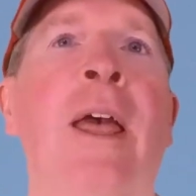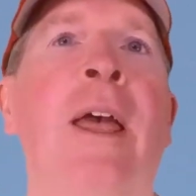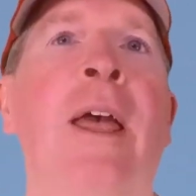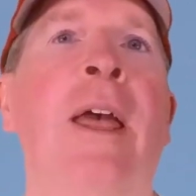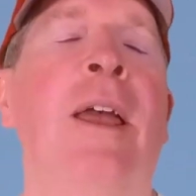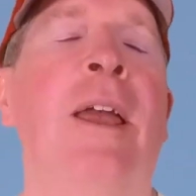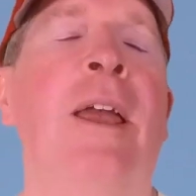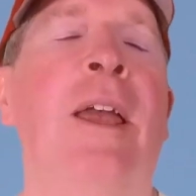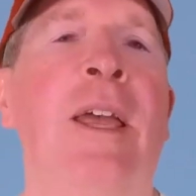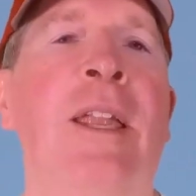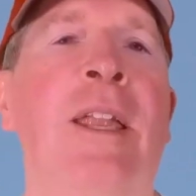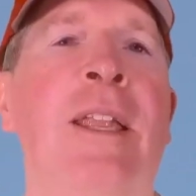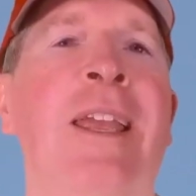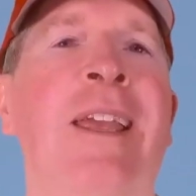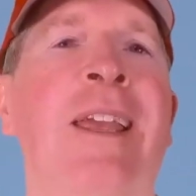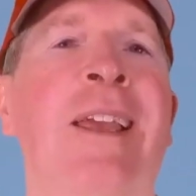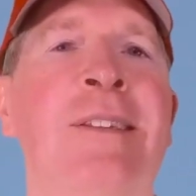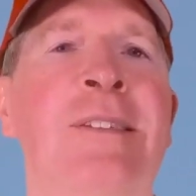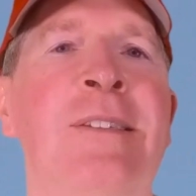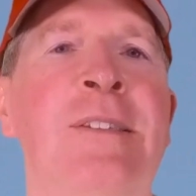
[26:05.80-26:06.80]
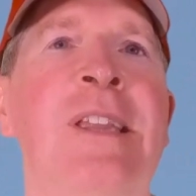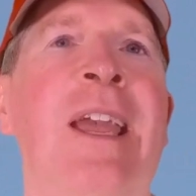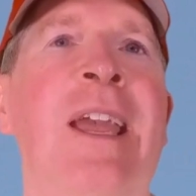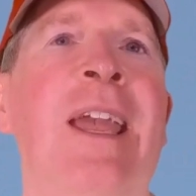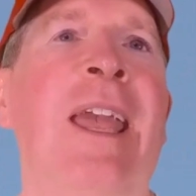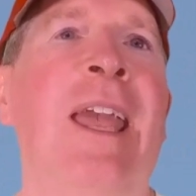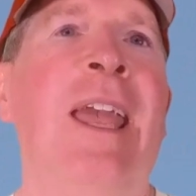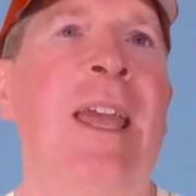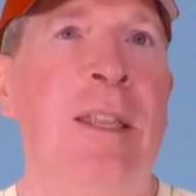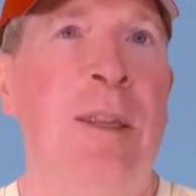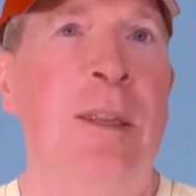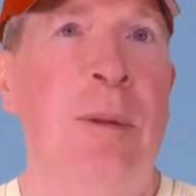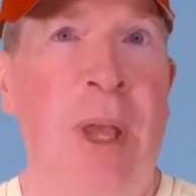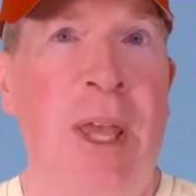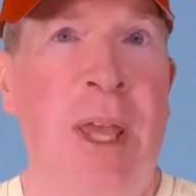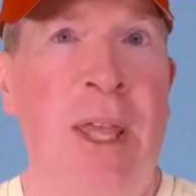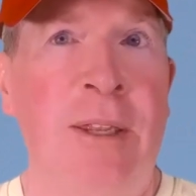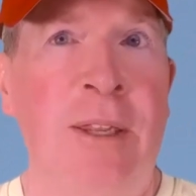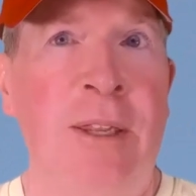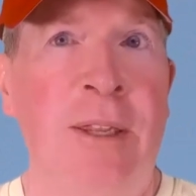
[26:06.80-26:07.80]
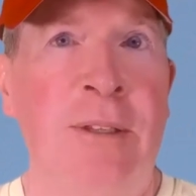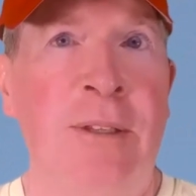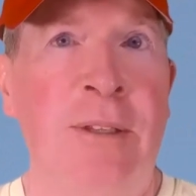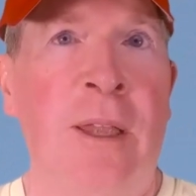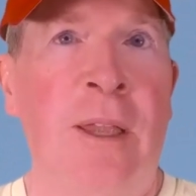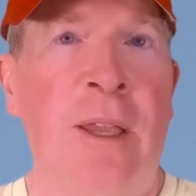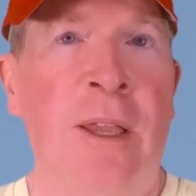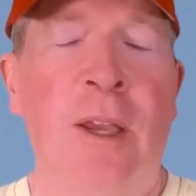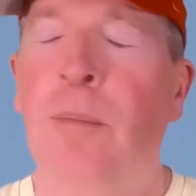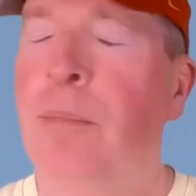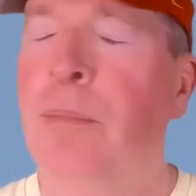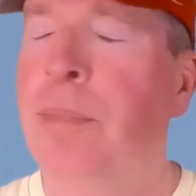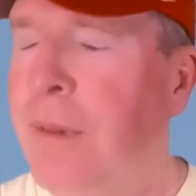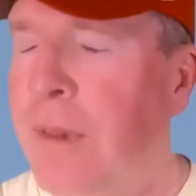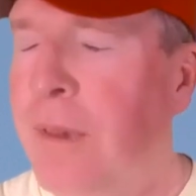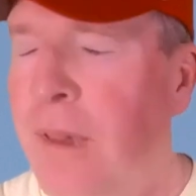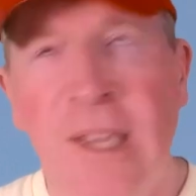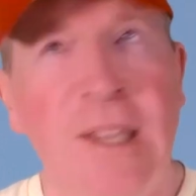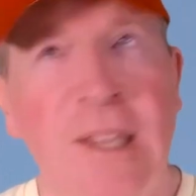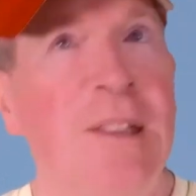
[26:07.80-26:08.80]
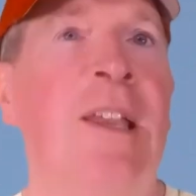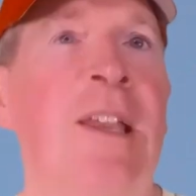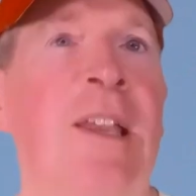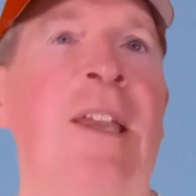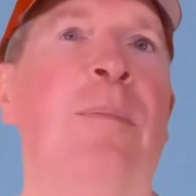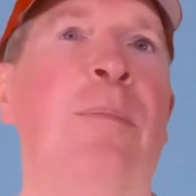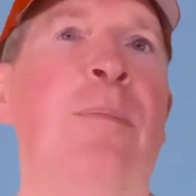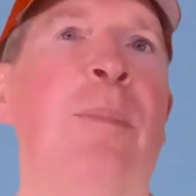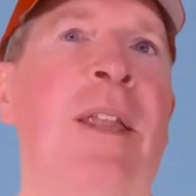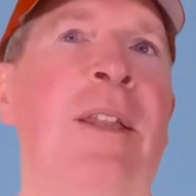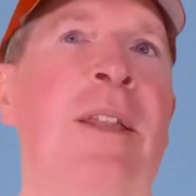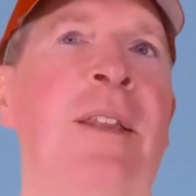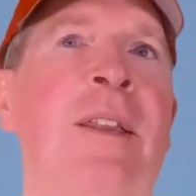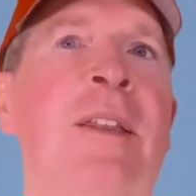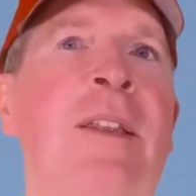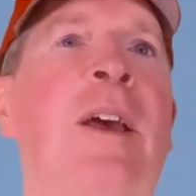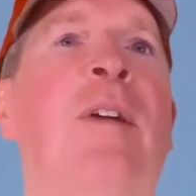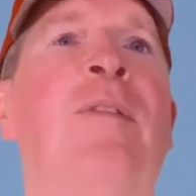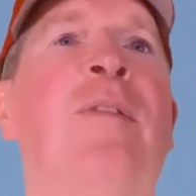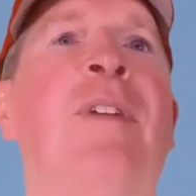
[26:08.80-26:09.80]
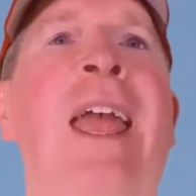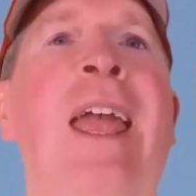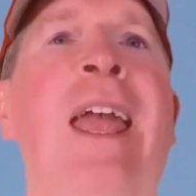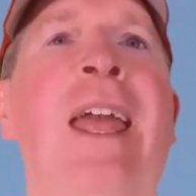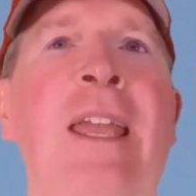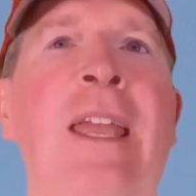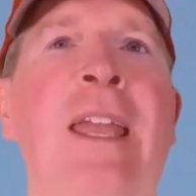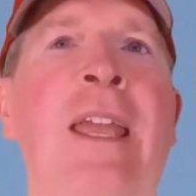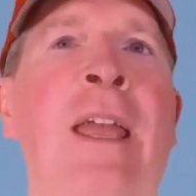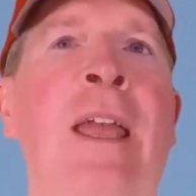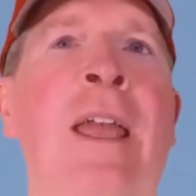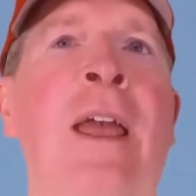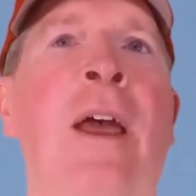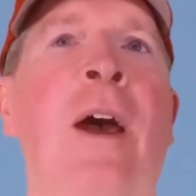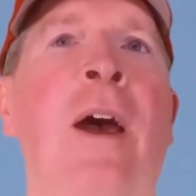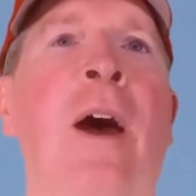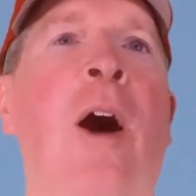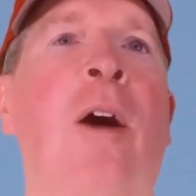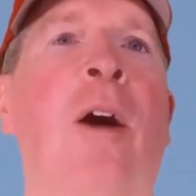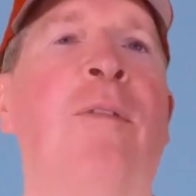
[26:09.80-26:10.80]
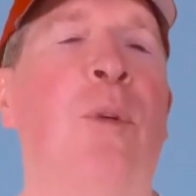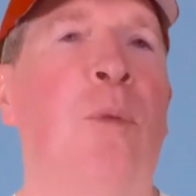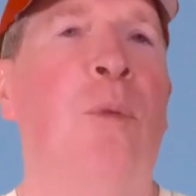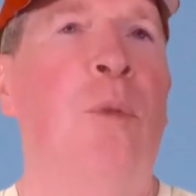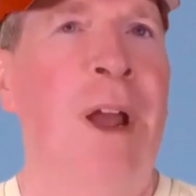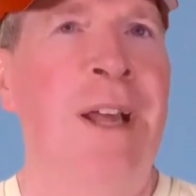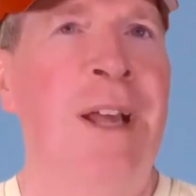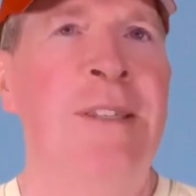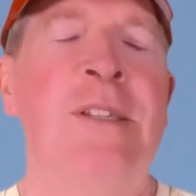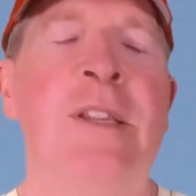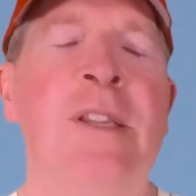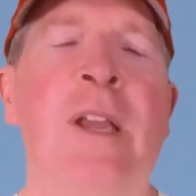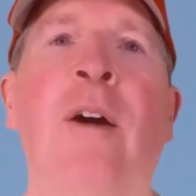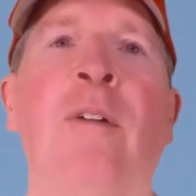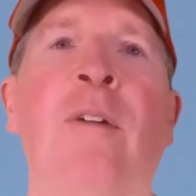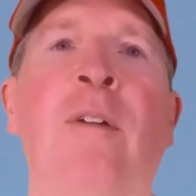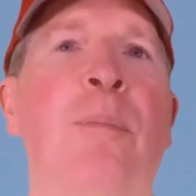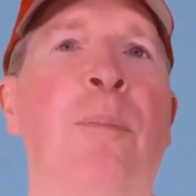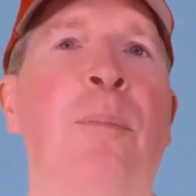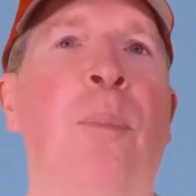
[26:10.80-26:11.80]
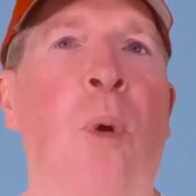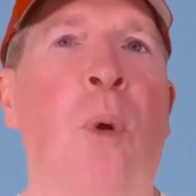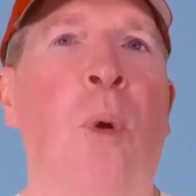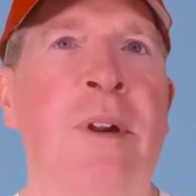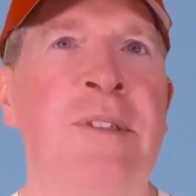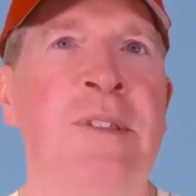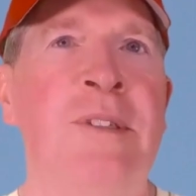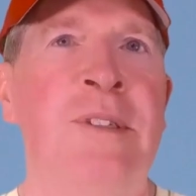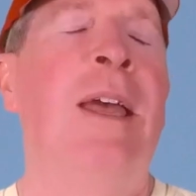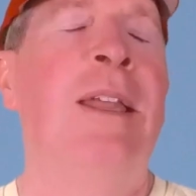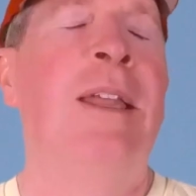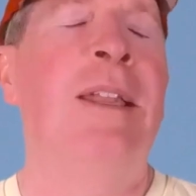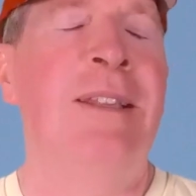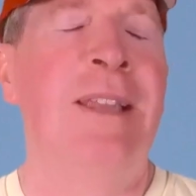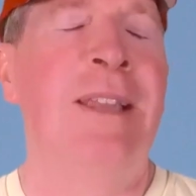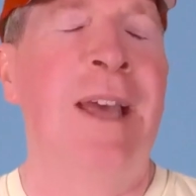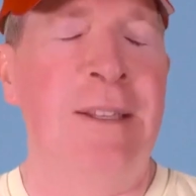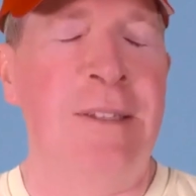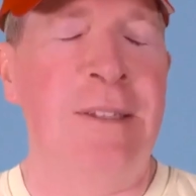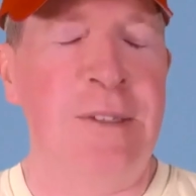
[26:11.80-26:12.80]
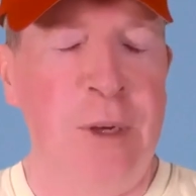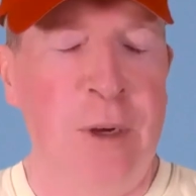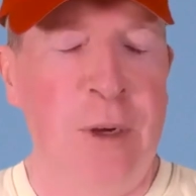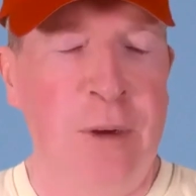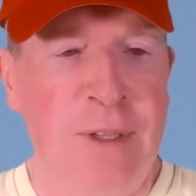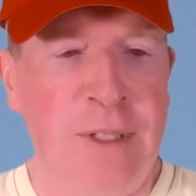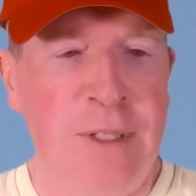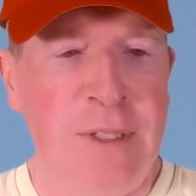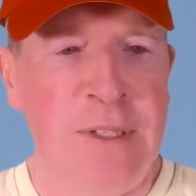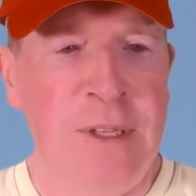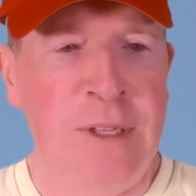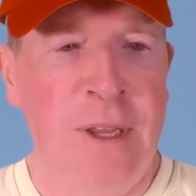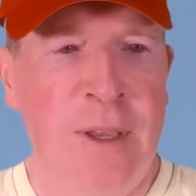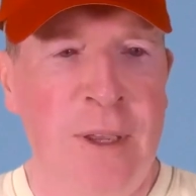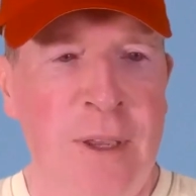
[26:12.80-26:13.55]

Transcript: It is independent, completely independent of any of the rest of the port's debt service.